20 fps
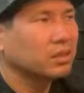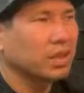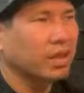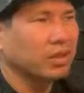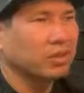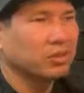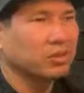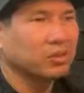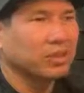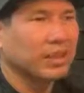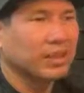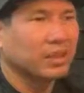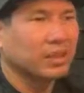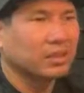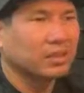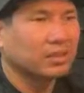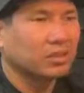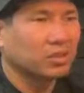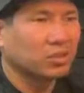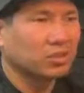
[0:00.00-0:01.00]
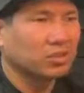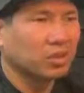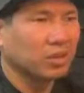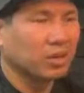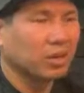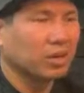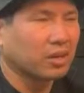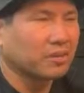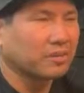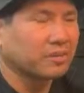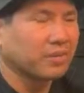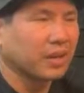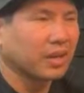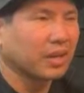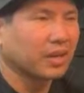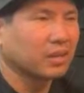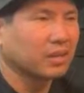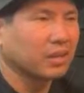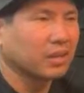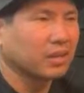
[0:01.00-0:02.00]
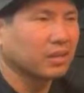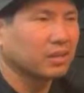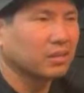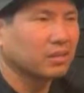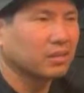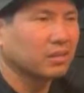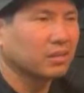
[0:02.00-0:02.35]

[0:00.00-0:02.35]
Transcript: I know that those are hard to find, and